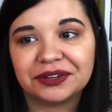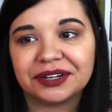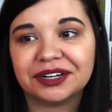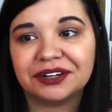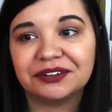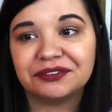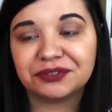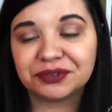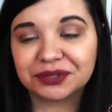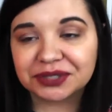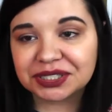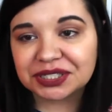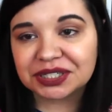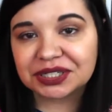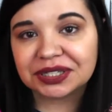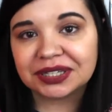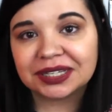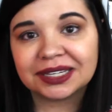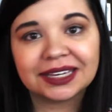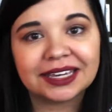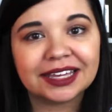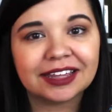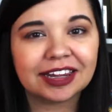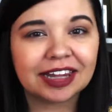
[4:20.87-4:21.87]
and
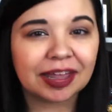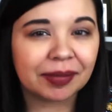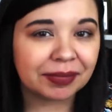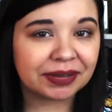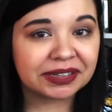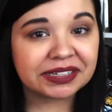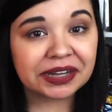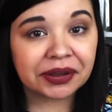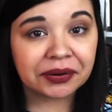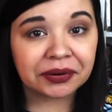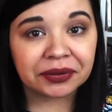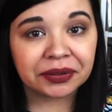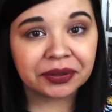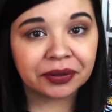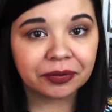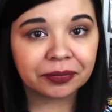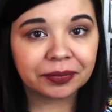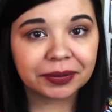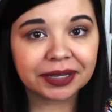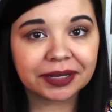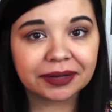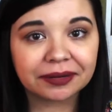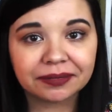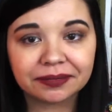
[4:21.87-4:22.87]
unfortunately it let me down a little
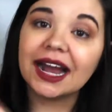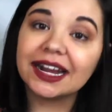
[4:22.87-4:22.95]
bit.